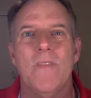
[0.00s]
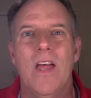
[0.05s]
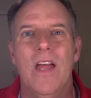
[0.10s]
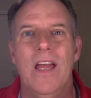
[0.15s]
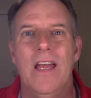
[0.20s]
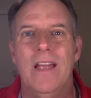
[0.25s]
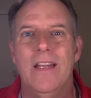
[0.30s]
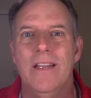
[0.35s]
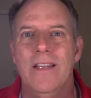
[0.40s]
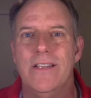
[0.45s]

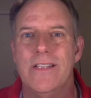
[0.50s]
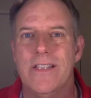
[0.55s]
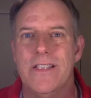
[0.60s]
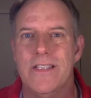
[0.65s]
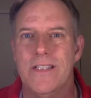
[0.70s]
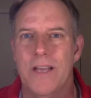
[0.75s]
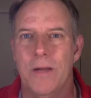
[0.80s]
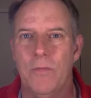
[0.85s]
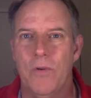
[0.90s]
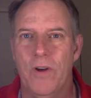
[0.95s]
And this is
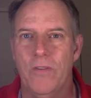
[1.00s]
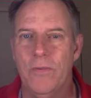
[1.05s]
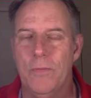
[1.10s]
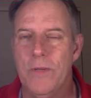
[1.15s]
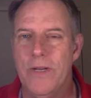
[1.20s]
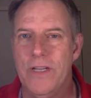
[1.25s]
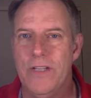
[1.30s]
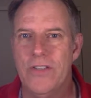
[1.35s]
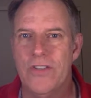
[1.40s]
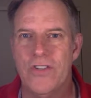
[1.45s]
a time where
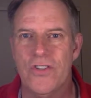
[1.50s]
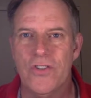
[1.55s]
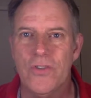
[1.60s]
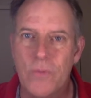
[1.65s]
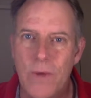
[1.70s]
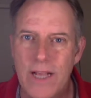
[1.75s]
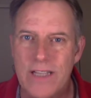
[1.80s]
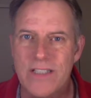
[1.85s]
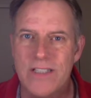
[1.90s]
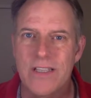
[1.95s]
everybody's
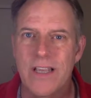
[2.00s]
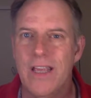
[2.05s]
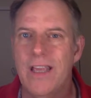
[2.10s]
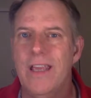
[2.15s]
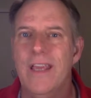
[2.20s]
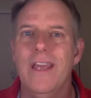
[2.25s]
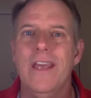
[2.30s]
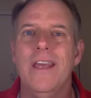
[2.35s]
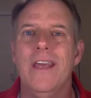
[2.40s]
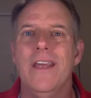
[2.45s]

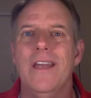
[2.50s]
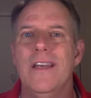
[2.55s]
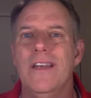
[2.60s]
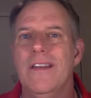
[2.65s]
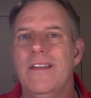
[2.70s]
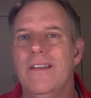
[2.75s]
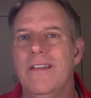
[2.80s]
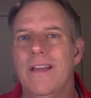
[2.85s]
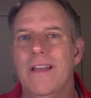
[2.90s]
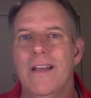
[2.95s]
stressing,
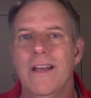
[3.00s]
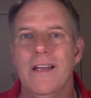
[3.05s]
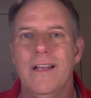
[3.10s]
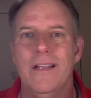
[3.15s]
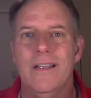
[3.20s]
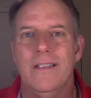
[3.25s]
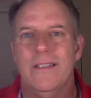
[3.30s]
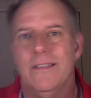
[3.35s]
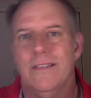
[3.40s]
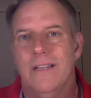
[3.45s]
and
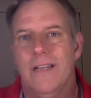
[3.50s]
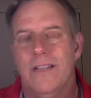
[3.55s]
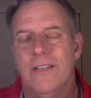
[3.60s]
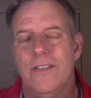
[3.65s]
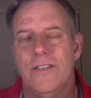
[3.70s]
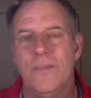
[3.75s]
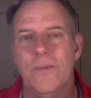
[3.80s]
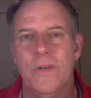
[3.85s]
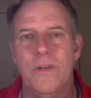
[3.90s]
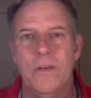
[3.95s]
I
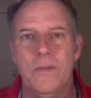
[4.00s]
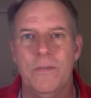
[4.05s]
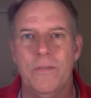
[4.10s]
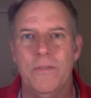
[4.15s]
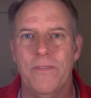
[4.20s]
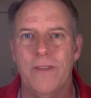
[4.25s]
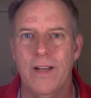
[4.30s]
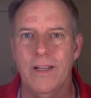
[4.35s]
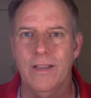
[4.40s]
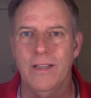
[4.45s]
just wanted to
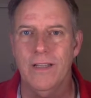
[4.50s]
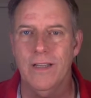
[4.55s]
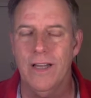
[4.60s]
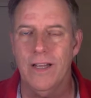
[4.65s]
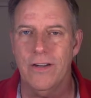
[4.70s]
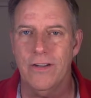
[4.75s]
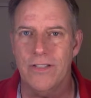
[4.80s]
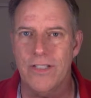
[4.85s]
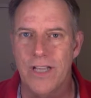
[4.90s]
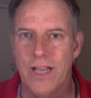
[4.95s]
provide a little
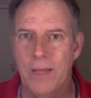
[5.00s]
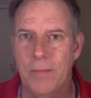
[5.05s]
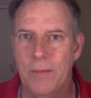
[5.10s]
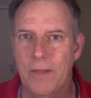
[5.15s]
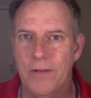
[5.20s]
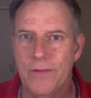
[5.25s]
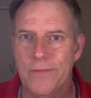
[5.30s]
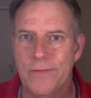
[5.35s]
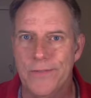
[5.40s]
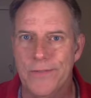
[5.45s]

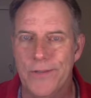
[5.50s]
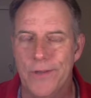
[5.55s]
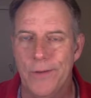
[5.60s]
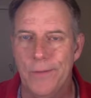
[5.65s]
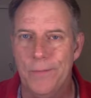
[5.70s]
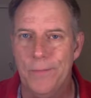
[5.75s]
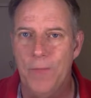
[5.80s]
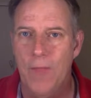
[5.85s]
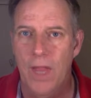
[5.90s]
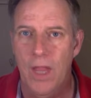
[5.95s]
entertainment.
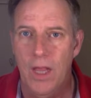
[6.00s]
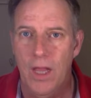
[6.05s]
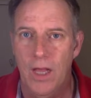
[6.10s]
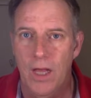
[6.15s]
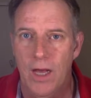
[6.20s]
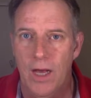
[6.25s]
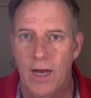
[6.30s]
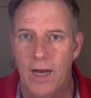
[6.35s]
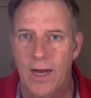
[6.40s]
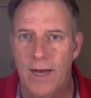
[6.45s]
So
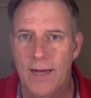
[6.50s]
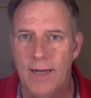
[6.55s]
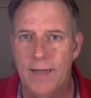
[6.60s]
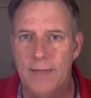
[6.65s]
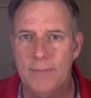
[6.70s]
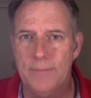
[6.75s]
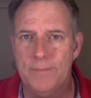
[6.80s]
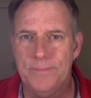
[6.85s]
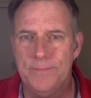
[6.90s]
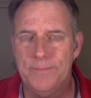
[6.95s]

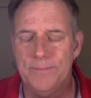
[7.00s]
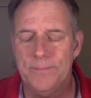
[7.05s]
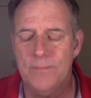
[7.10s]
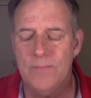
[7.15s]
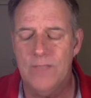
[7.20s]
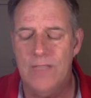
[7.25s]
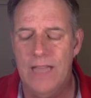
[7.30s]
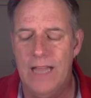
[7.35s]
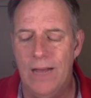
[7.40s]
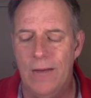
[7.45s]

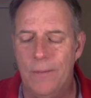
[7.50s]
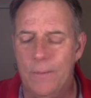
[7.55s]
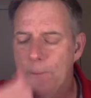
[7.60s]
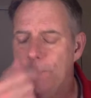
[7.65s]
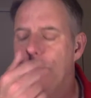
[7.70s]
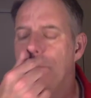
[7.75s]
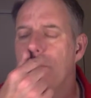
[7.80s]
now,